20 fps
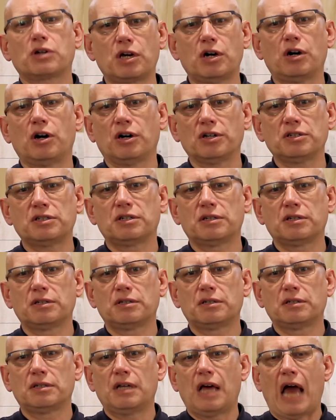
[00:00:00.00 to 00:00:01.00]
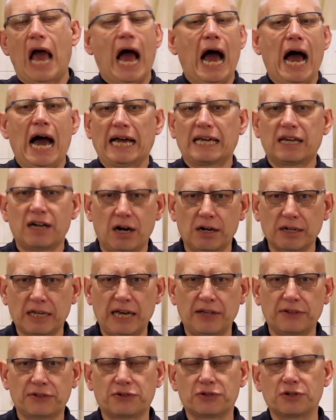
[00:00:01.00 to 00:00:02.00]
God, I can't
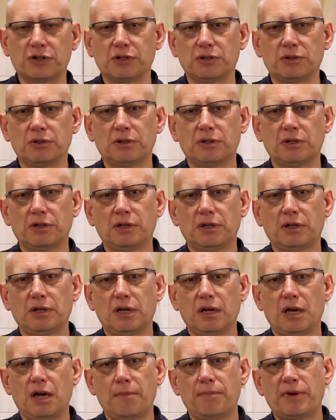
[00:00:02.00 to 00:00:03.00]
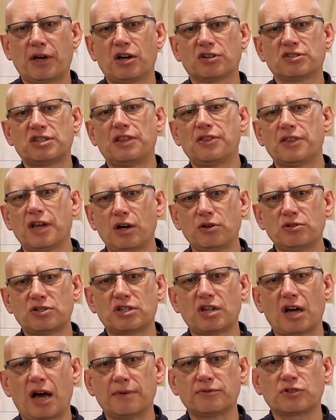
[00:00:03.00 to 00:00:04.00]
get through. Because in
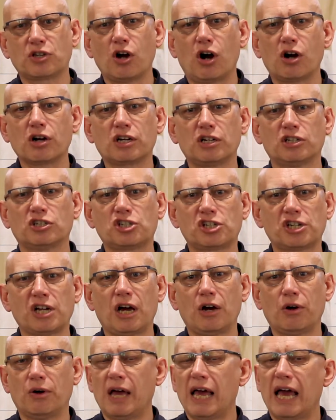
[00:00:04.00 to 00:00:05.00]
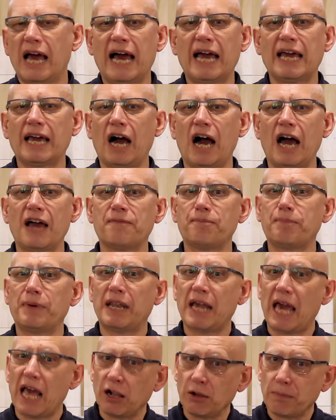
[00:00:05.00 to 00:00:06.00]
those times, God can show, hey, I've
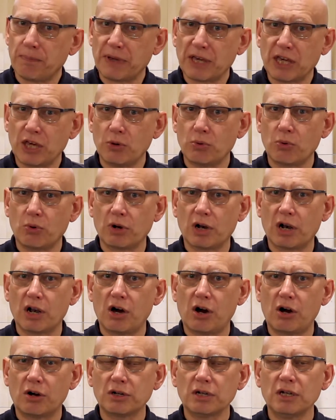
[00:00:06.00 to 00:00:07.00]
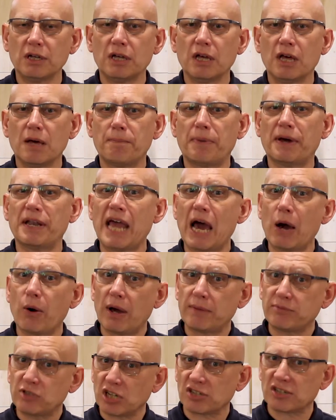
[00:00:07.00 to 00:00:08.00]
been helping you all along, but now
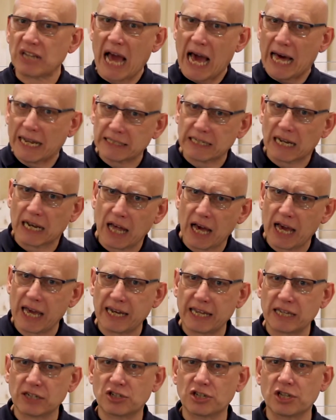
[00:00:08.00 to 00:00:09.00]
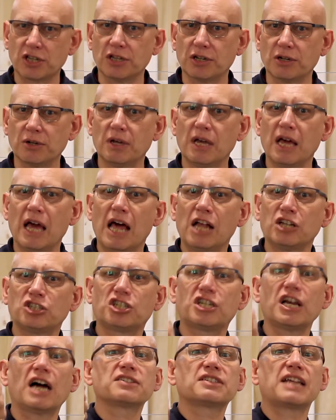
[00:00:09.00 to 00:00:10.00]
I'm just underlining to you
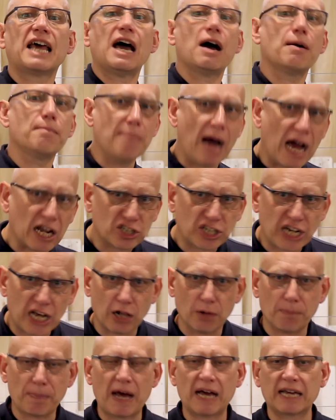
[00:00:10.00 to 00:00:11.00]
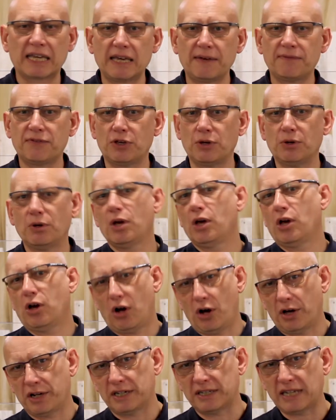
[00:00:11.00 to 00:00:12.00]
just how much help I give you
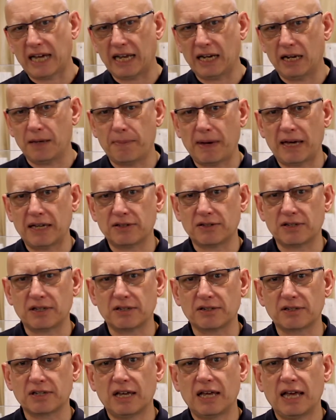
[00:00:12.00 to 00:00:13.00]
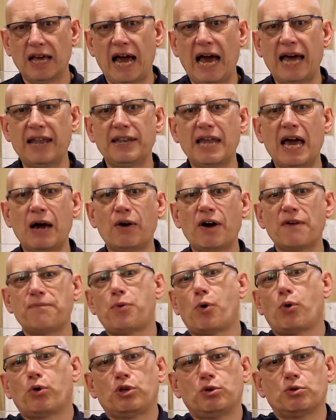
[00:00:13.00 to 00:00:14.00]
on a daily basis. And now I've
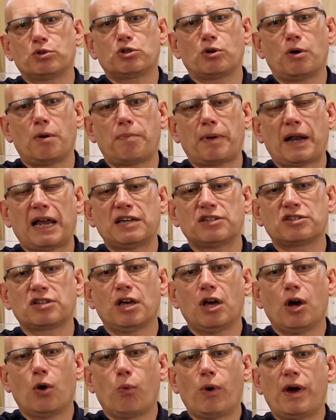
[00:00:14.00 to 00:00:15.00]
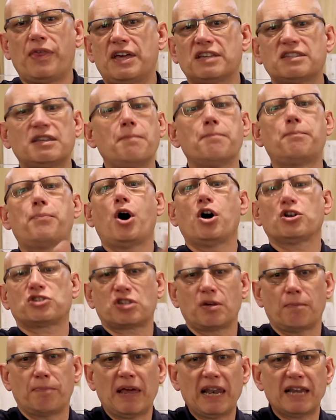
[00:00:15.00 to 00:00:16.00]
brought you to a place where there's
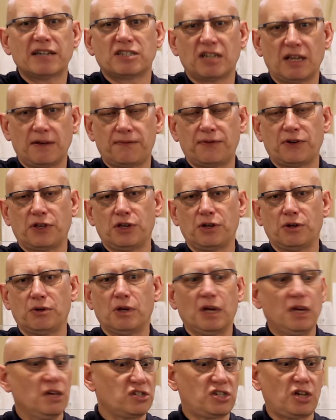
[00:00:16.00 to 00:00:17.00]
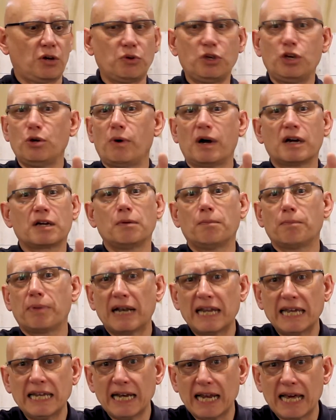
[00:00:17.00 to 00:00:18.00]
impossibility for you. So you are
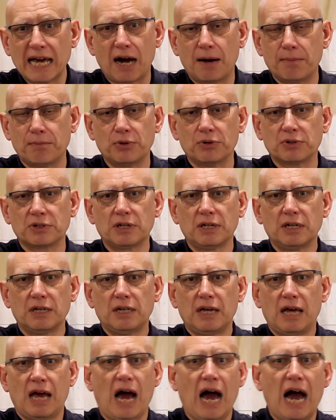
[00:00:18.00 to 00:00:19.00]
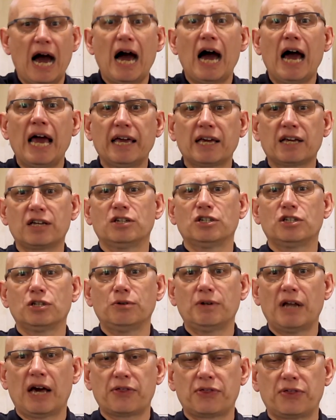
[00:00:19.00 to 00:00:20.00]
completely humbled. I can
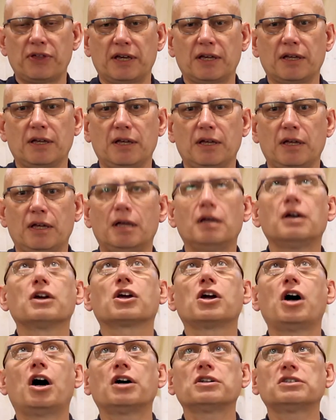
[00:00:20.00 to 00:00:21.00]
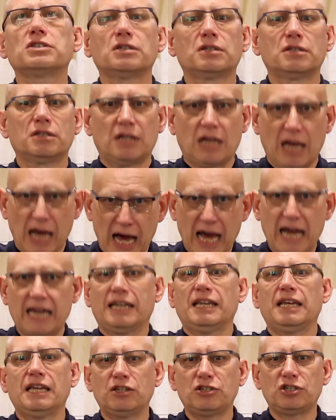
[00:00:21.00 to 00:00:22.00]
do nothing. God, I
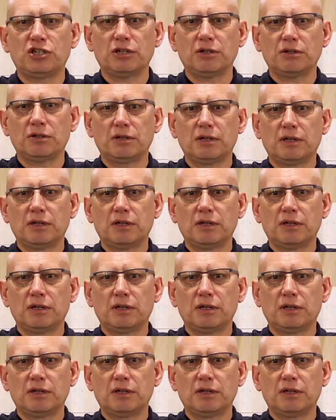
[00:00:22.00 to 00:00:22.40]
need you.